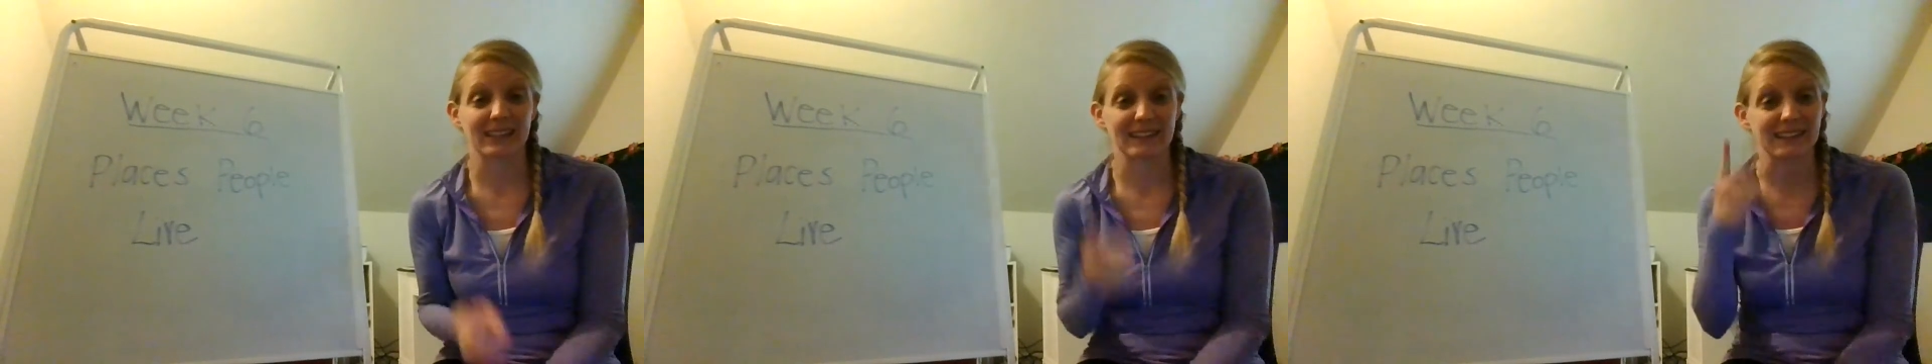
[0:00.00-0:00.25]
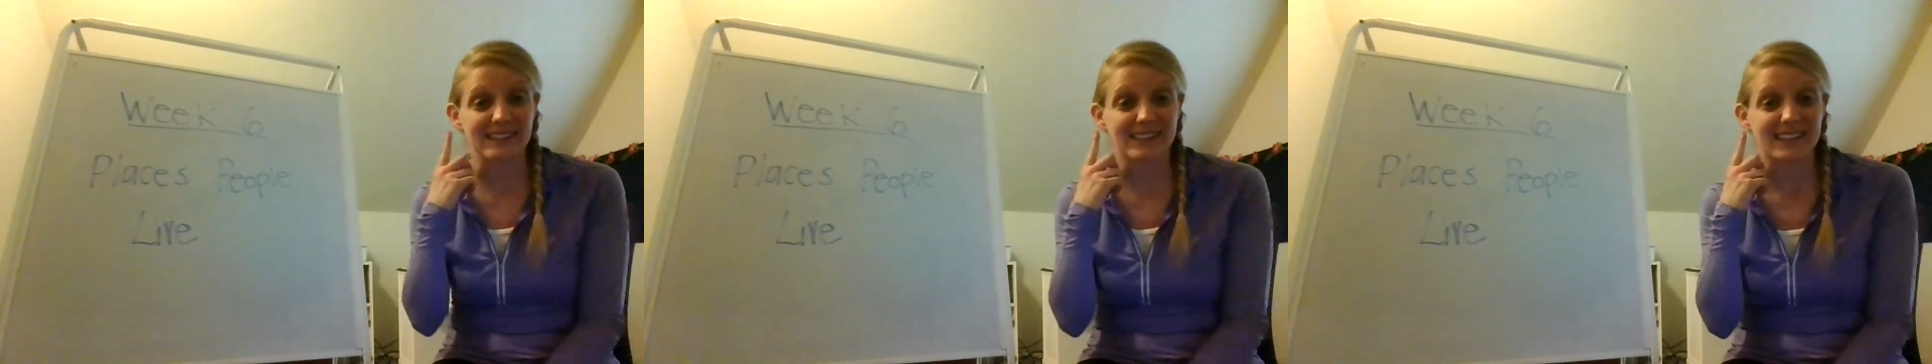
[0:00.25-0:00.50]

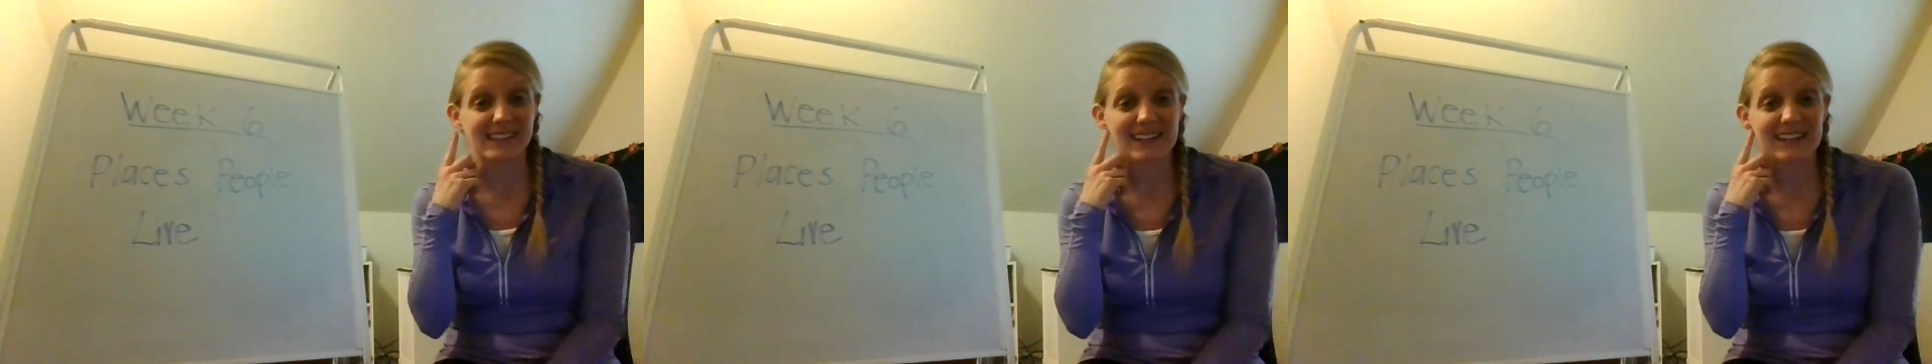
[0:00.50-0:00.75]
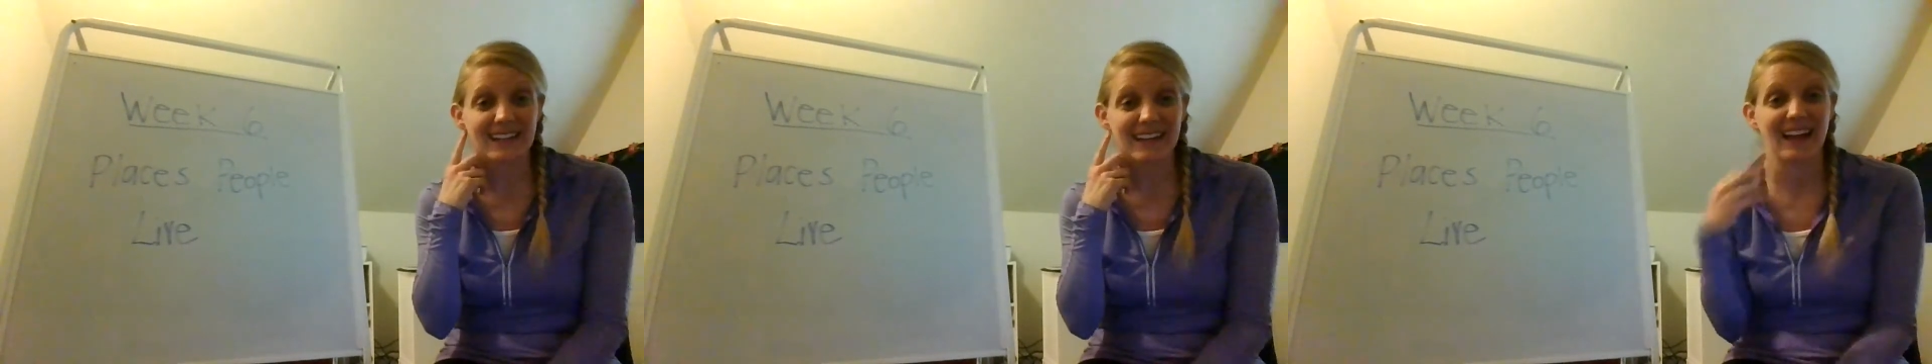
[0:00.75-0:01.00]

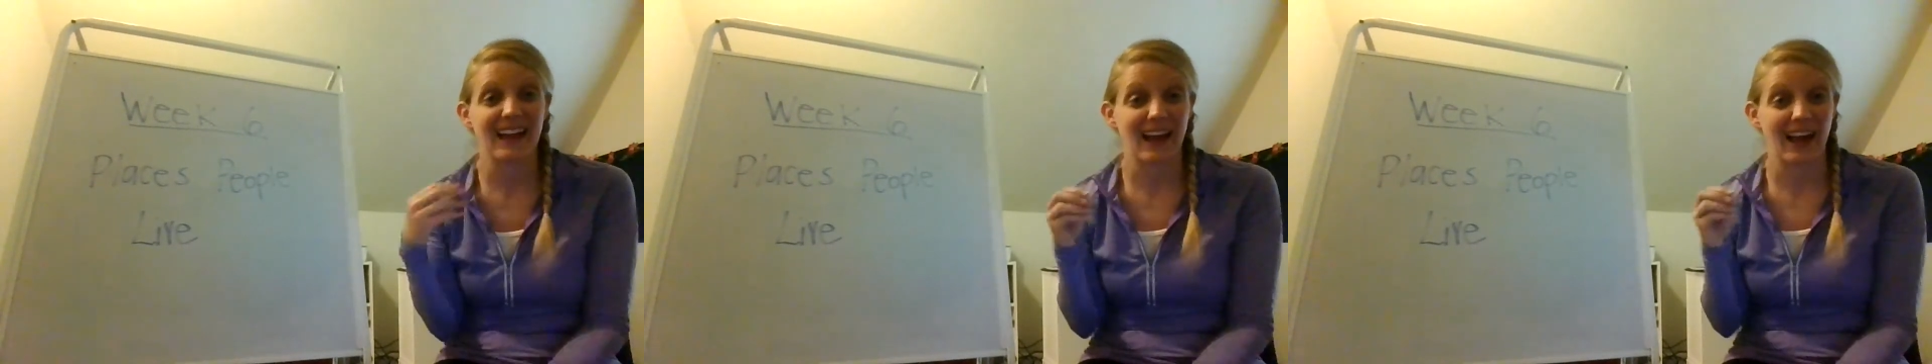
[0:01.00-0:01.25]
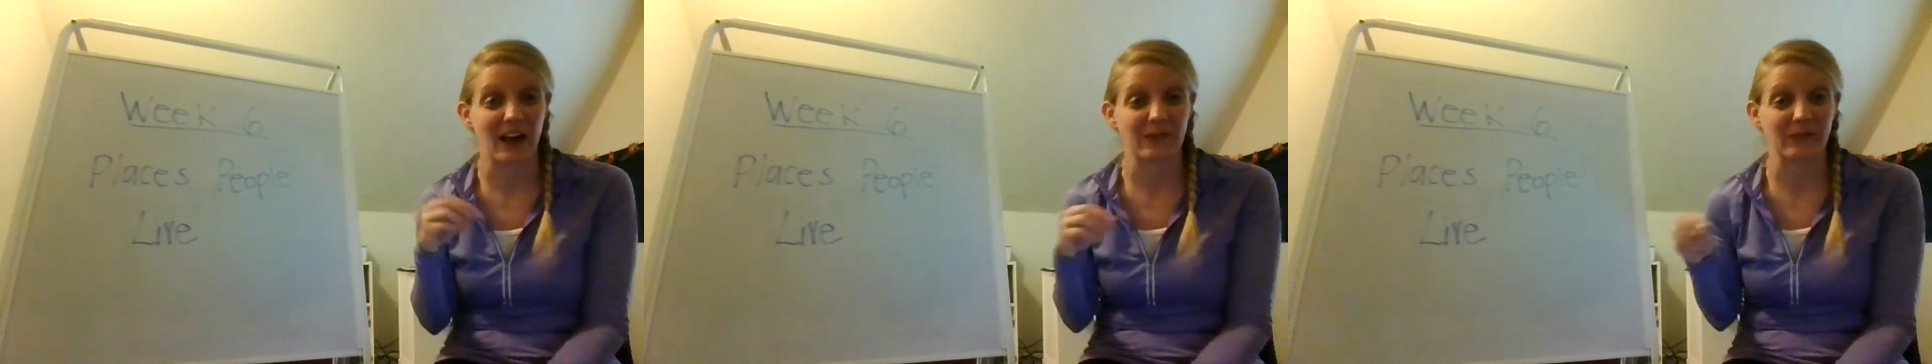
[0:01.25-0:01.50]
listening
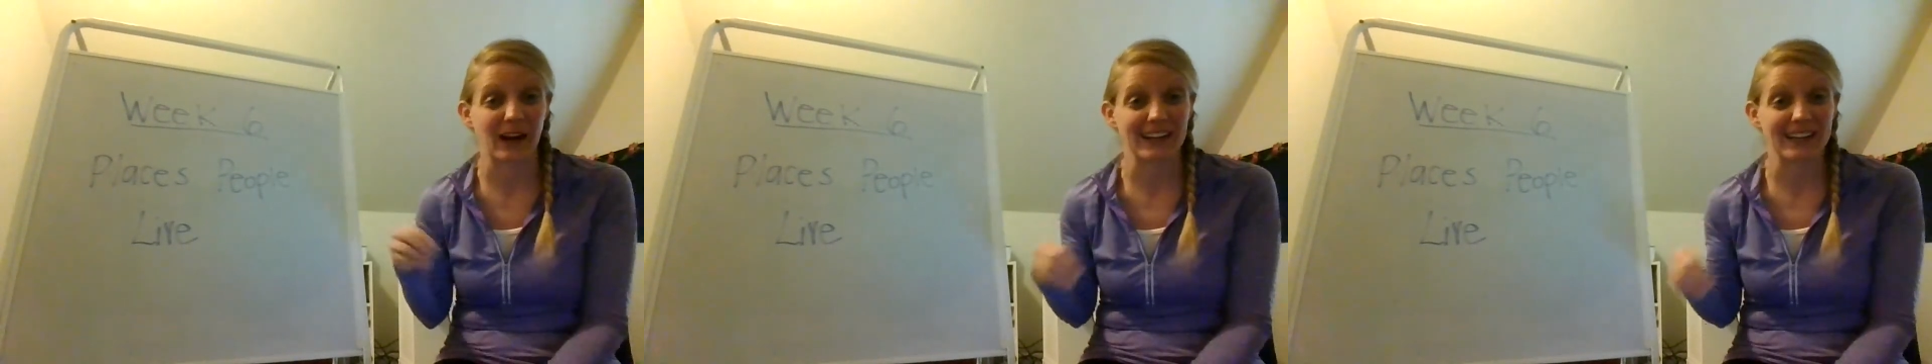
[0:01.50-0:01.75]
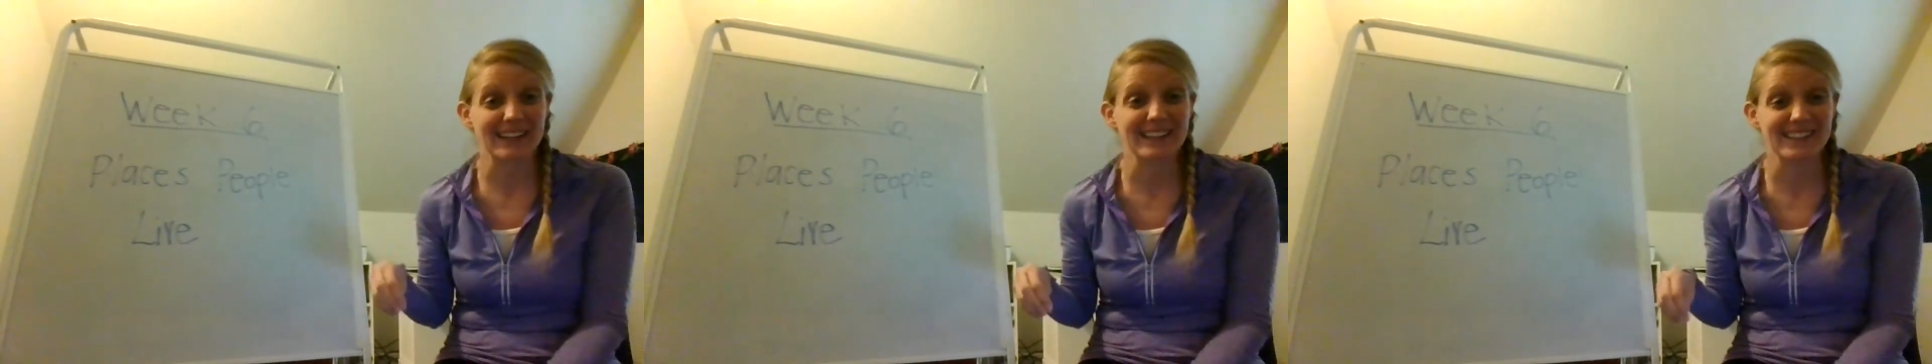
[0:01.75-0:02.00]
and
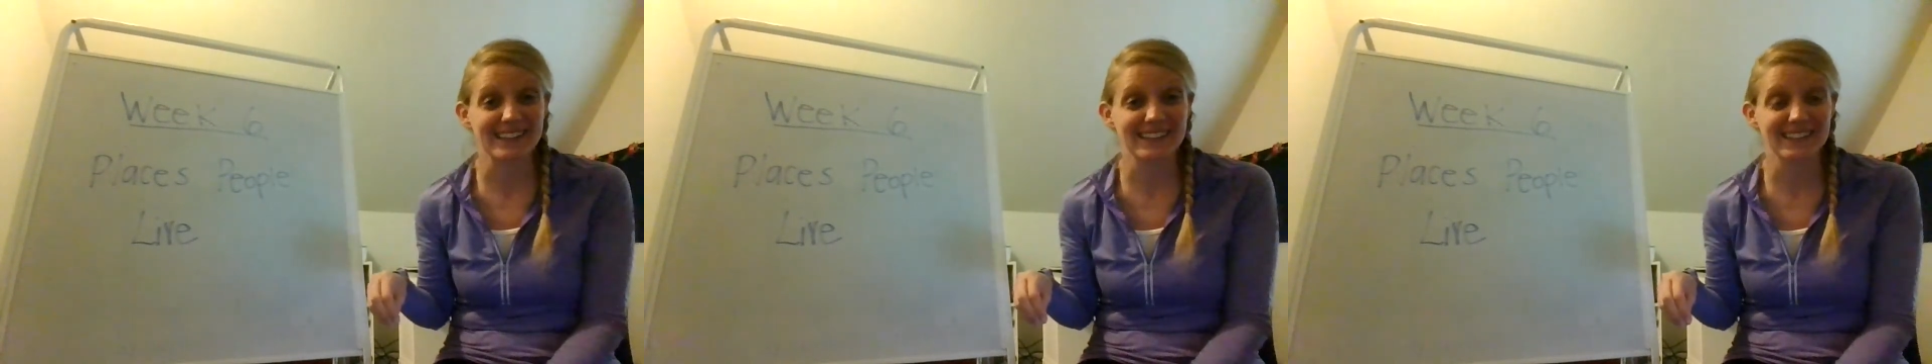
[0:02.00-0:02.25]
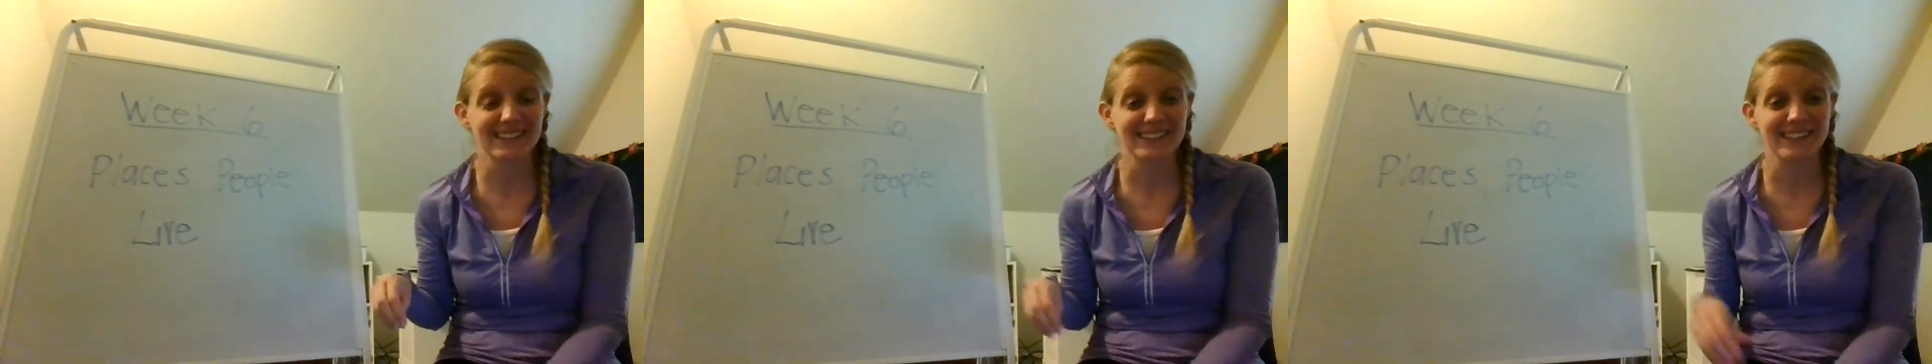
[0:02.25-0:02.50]
writing
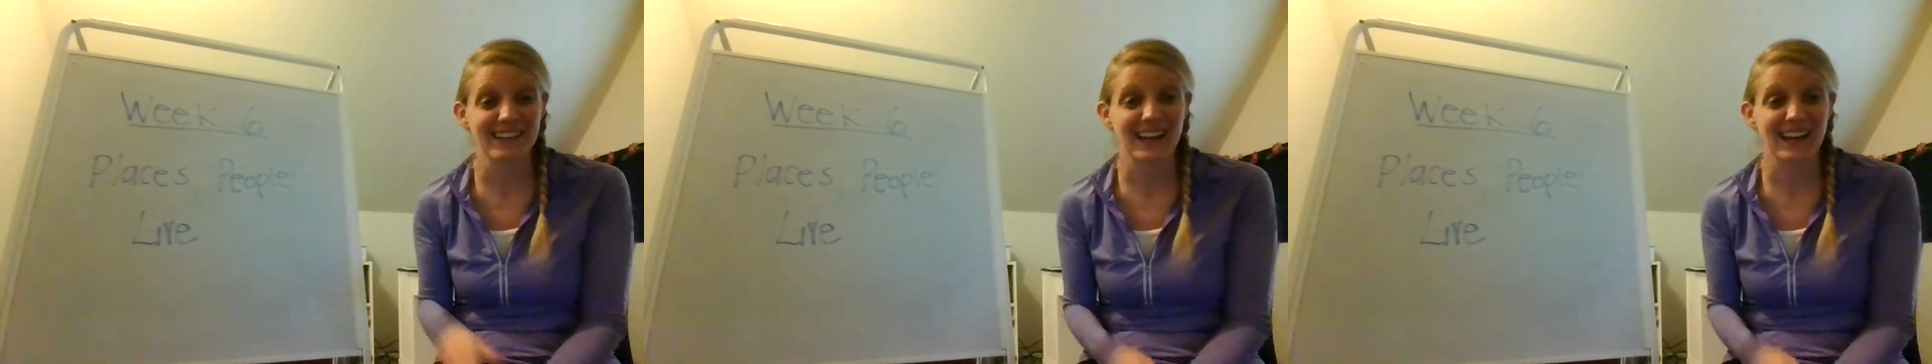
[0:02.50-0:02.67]
skills